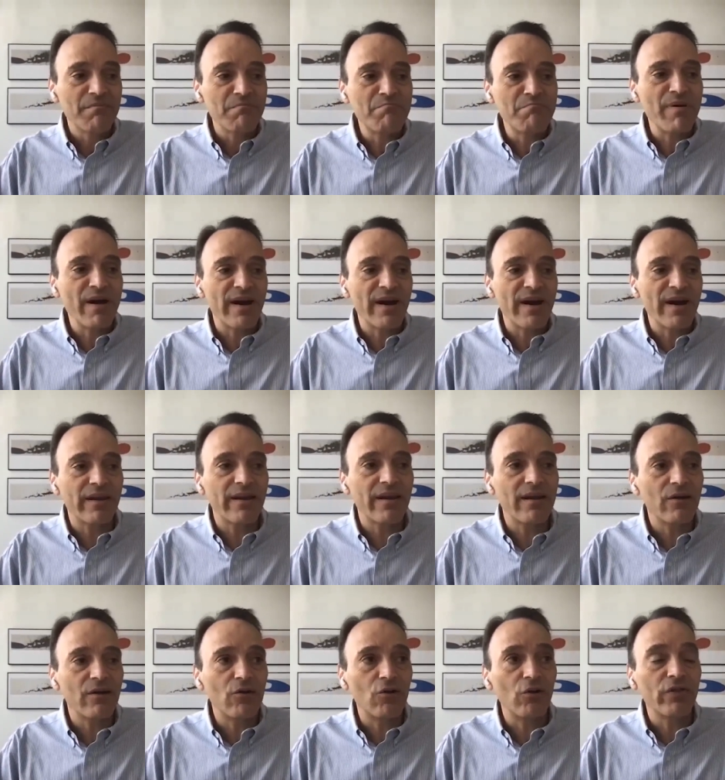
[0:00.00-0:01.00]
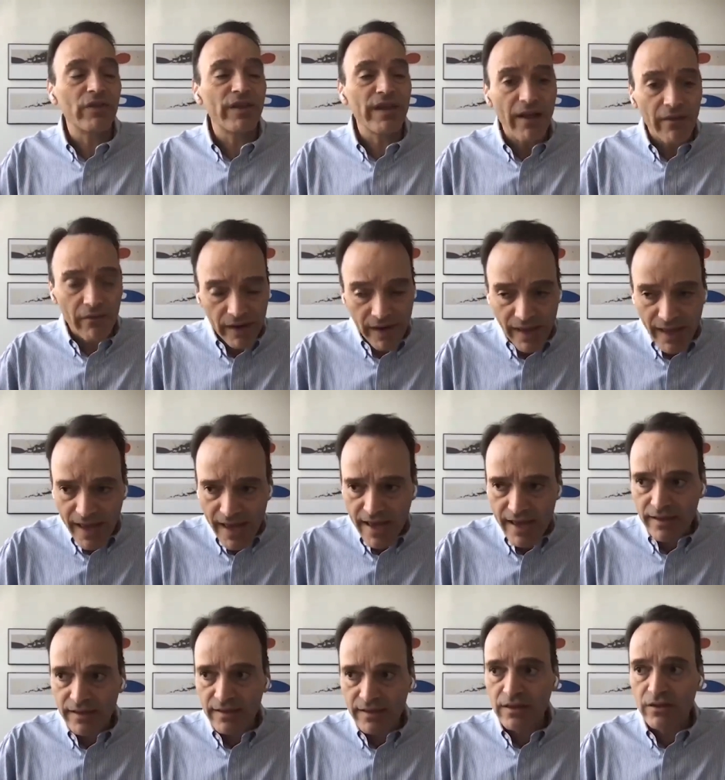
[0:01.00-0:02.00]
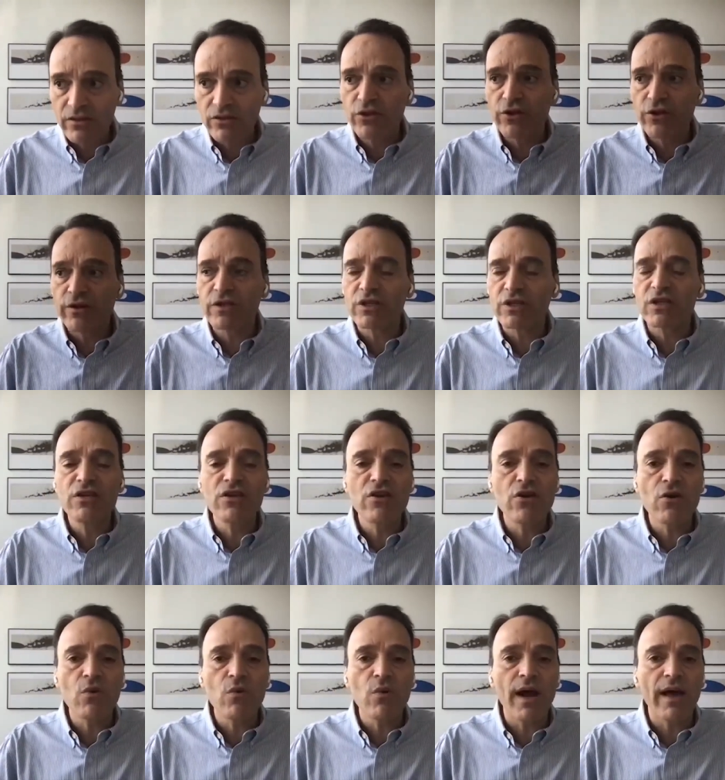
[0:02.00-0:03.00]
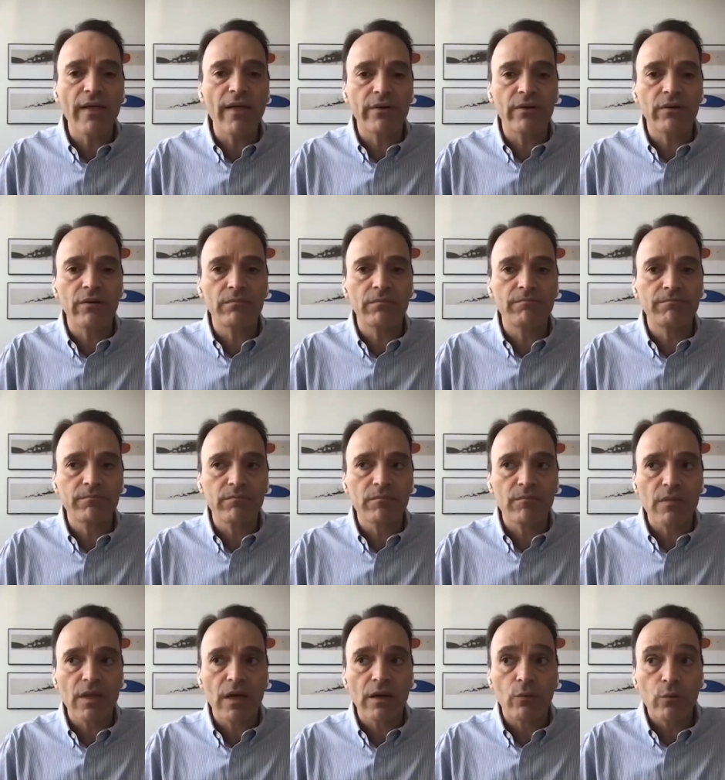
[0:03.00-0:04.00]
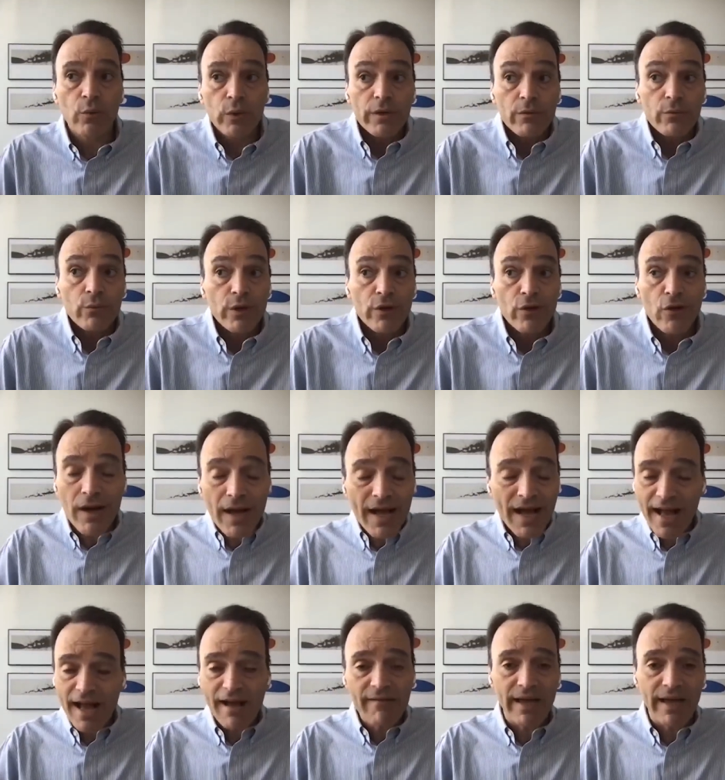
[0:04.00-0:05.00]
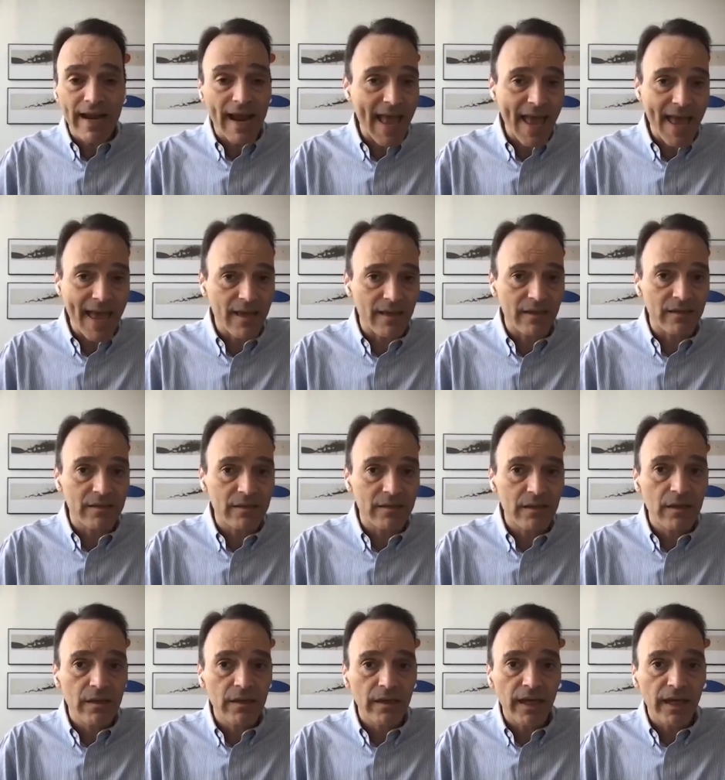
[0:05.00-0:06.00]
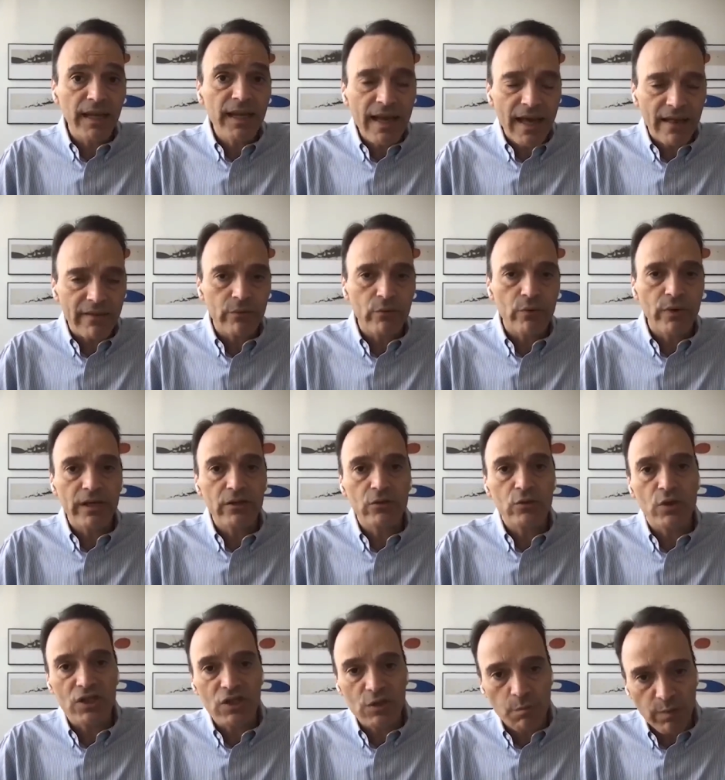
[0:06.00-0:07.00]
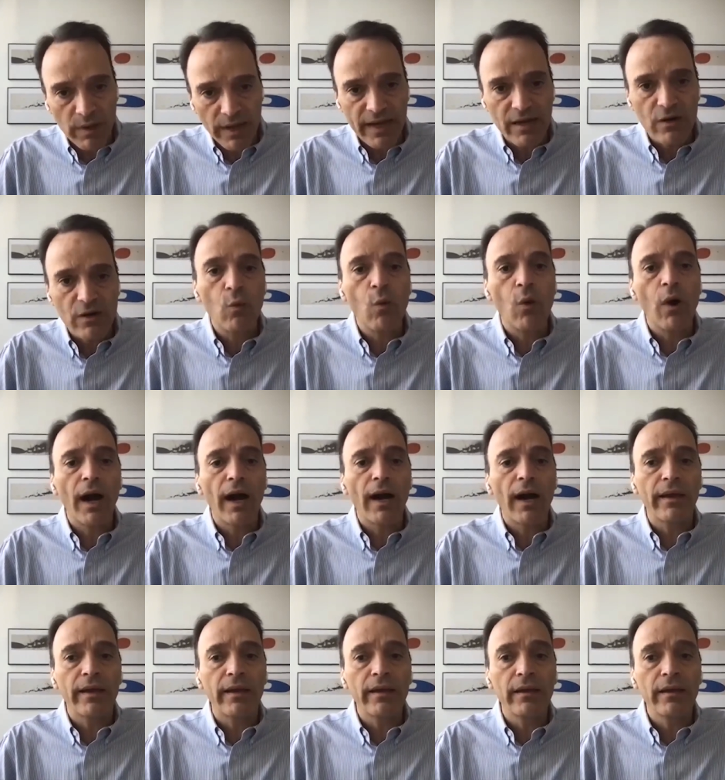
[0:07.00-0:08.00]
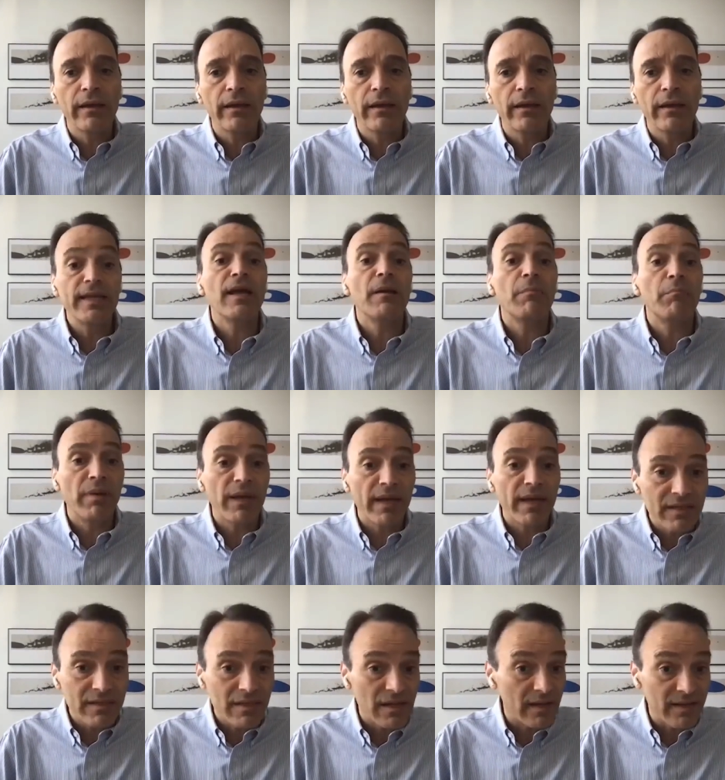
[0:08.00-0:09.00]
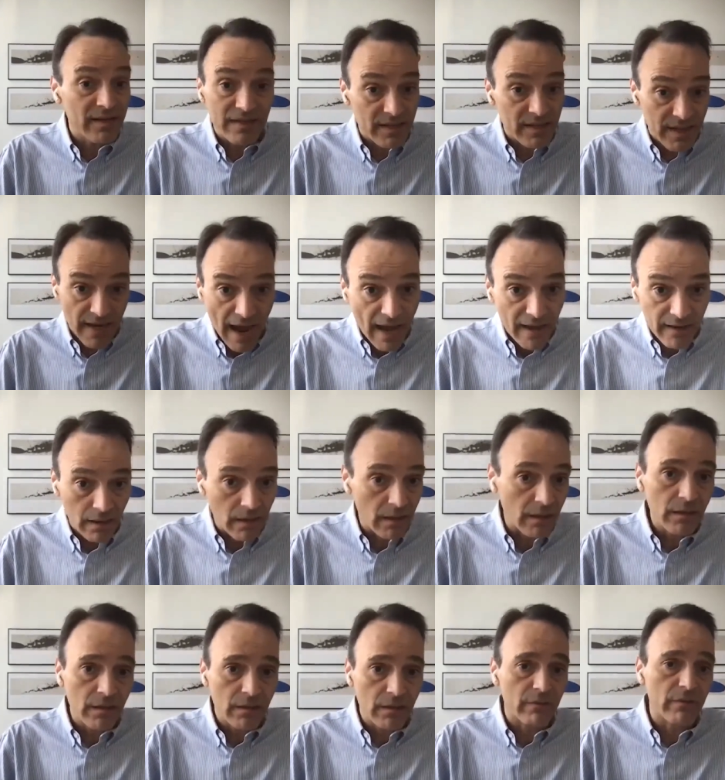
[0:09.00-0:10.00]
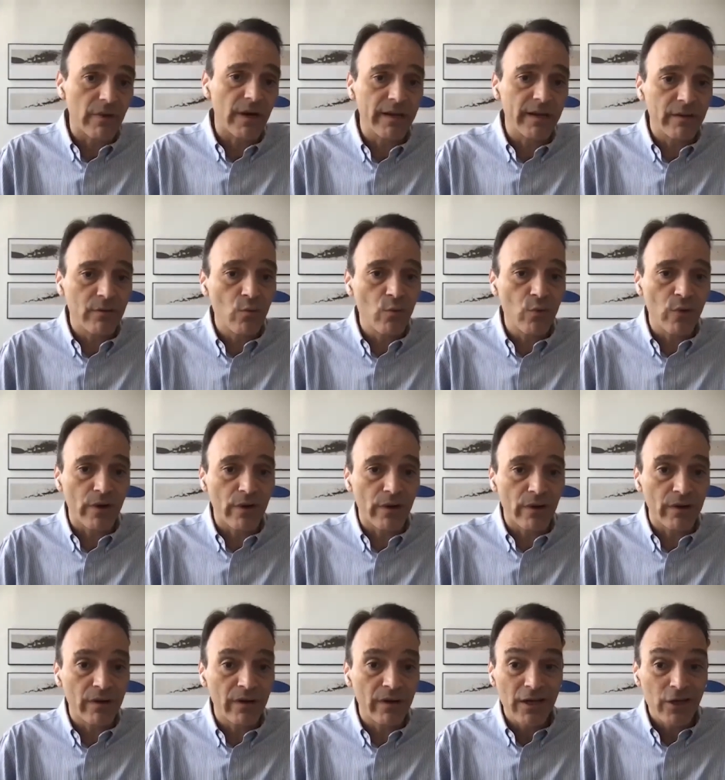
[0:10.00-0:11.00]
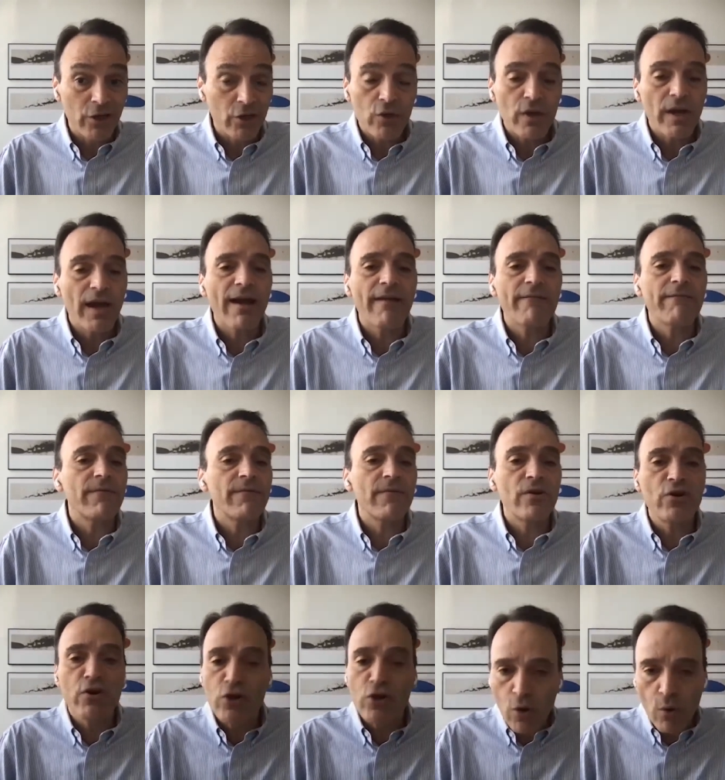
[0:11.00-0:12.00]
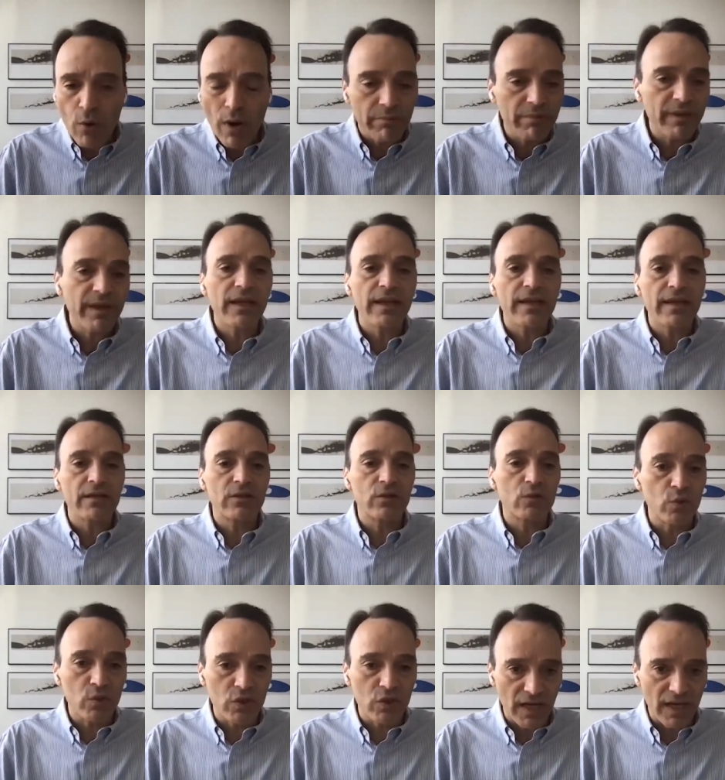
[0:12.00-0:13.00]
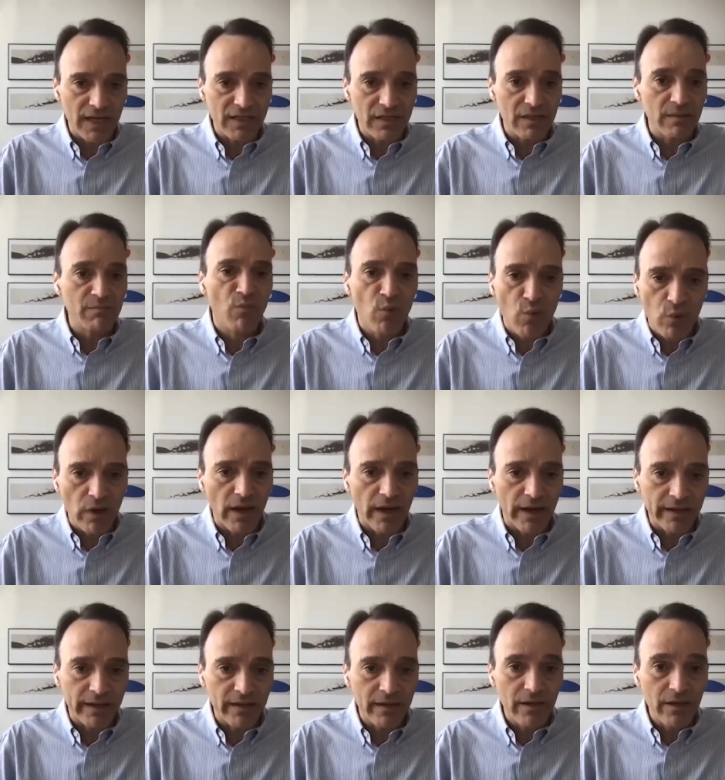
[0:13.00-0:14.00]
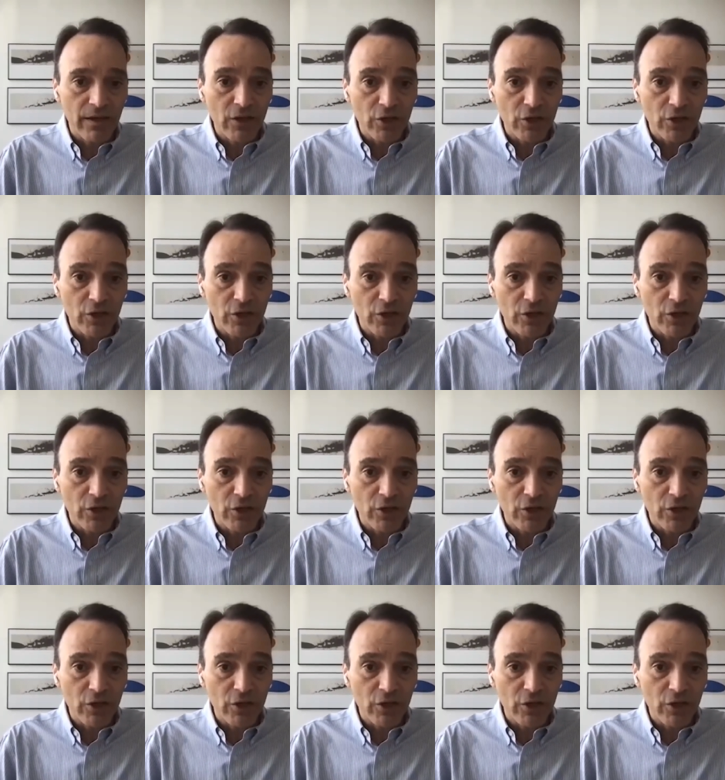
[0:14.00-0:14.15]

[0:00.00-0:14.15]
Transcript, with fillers: But on the other hand, there's no other, we, we don't have at hand any other way to explain why in a place like Seattle, right, where you have no ability to sense the moonlight,